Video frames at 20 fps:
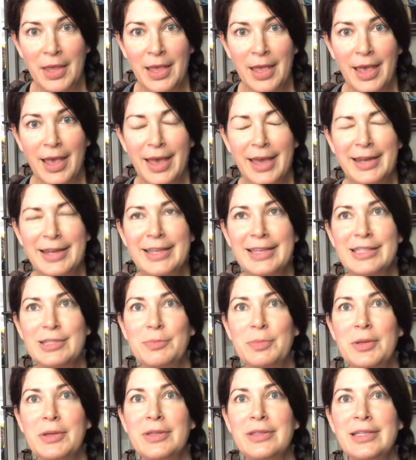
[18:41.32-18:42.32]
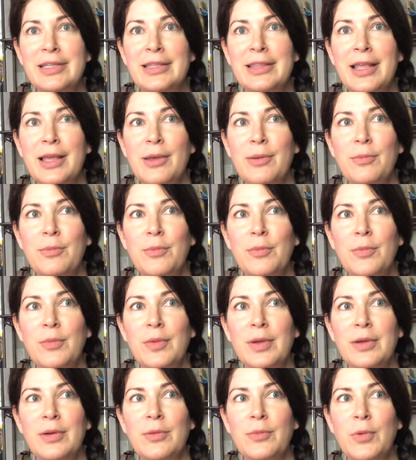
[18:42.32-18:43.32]
And he's building them
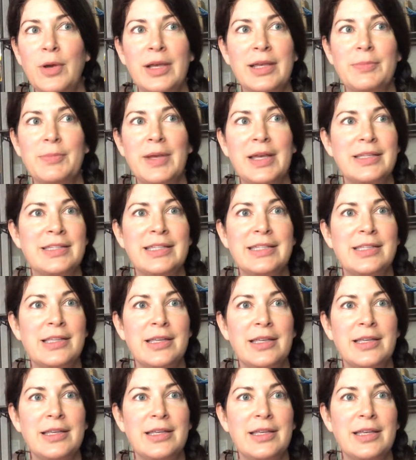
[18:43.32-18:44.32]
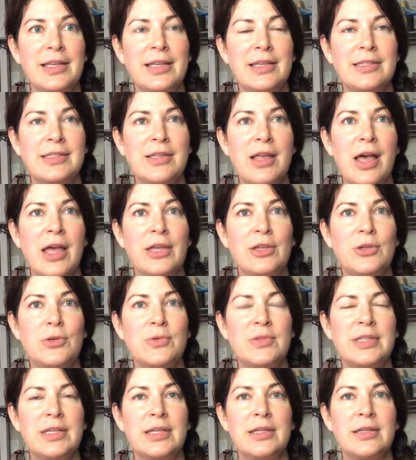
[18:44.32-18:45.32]
because he's not
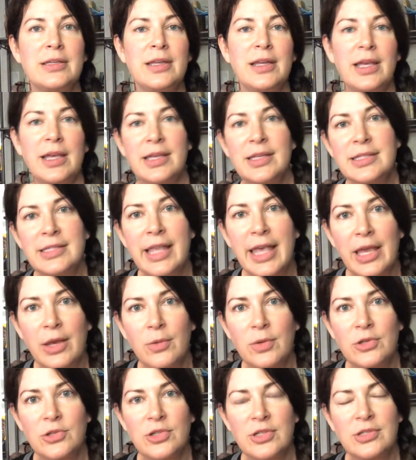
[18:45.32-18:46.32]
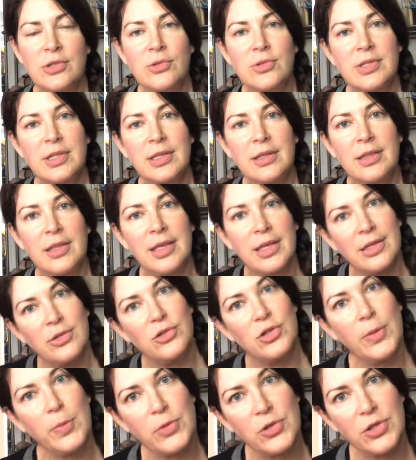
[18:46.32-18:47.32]
using his language, he's using the
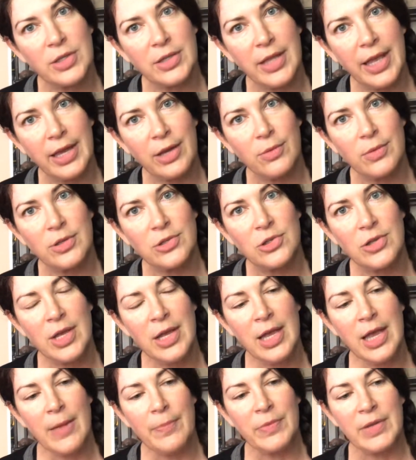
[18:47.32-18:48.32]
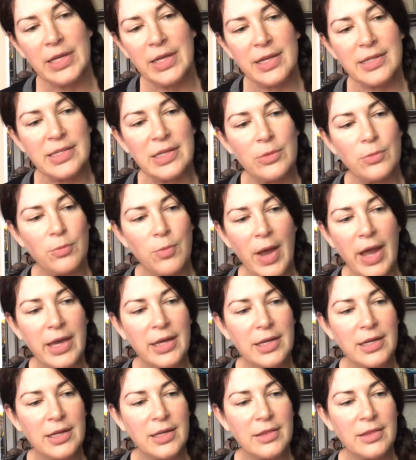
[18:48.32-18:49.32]
Egyptian language. He doesn't
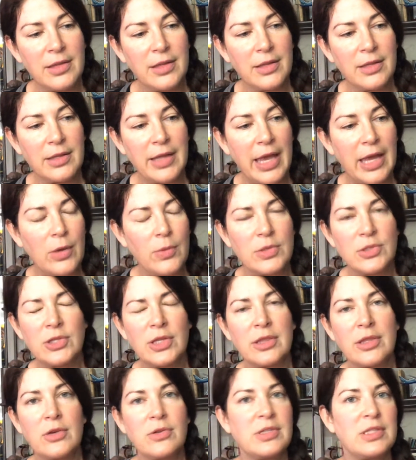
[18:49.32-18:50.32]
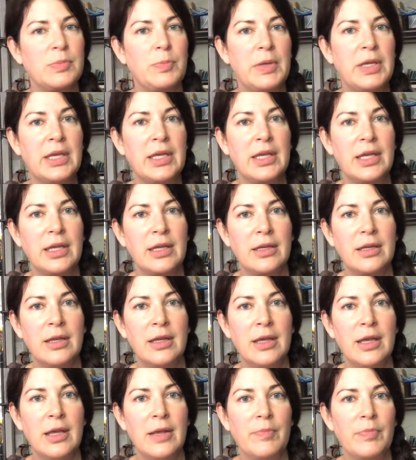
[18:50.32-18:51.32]
write it in the language that they're speaking
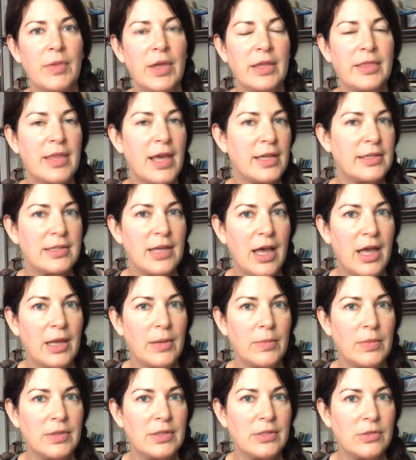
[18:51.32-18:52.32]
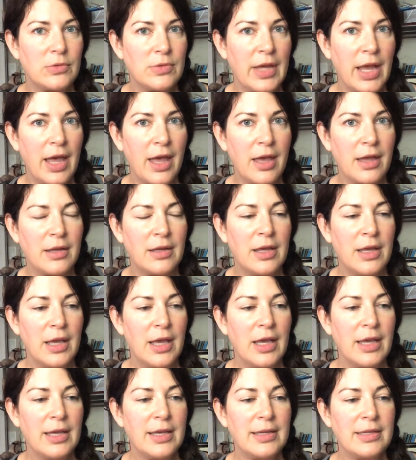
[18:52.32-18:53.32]
at that time in Sudan.
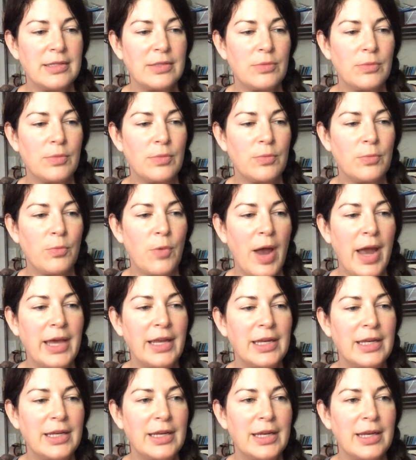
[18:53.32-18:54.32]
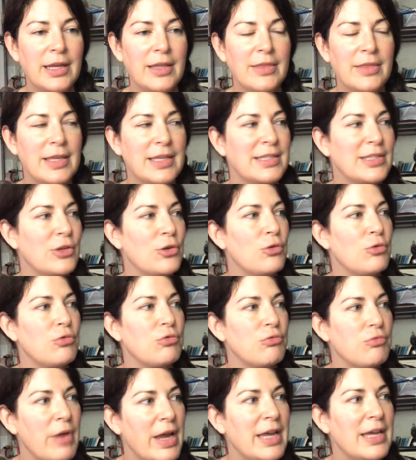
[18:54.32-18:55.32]
He's writing it in this
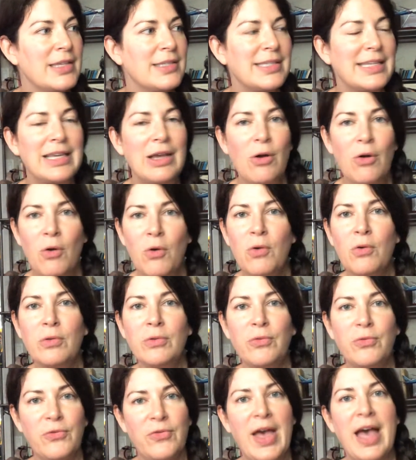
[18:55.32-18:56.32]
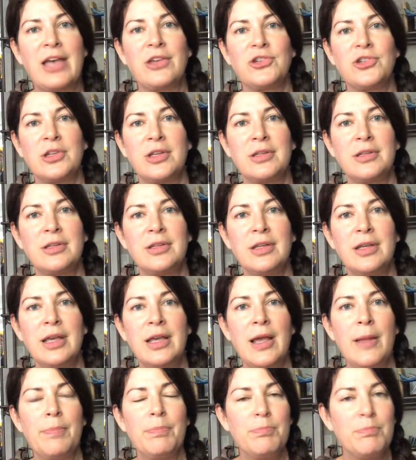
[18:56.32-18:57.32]
crazy old-fashioned
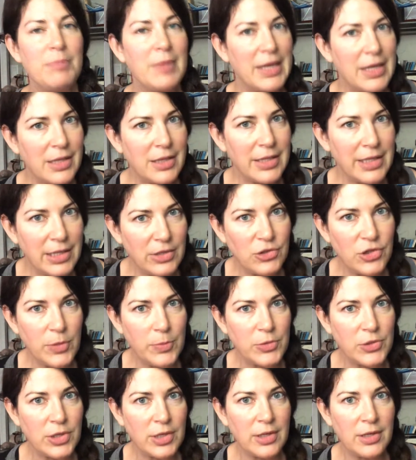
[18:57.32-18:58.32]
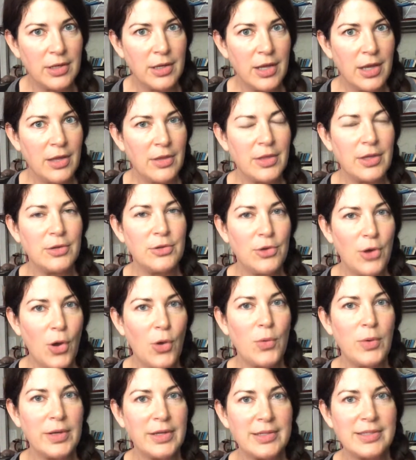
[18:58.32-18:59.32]
Middle Egyptian that
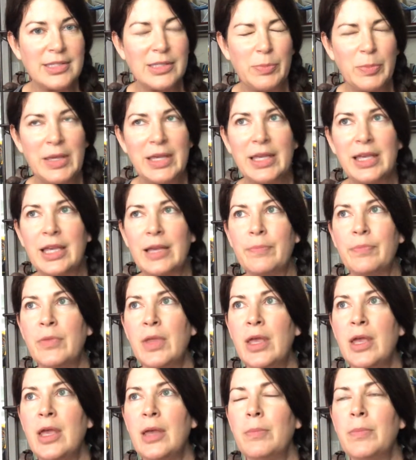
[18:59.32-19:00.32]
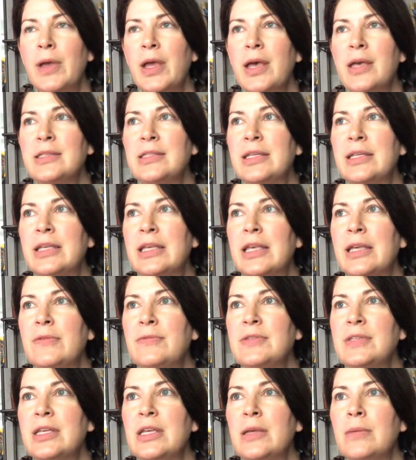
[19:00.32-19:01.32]
no one is speaking, because it
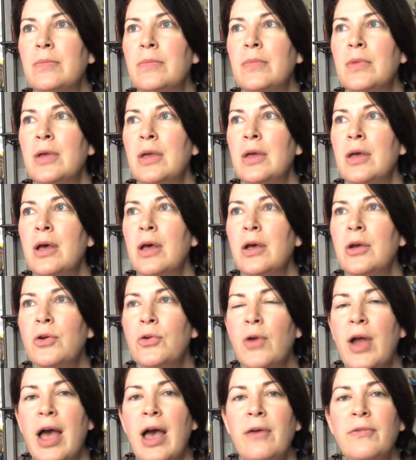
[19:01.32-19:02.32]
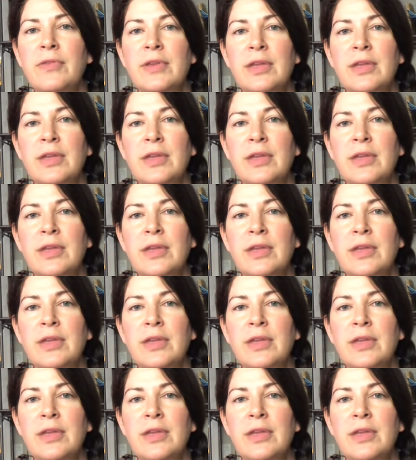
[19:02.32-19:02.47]
gives him a gravity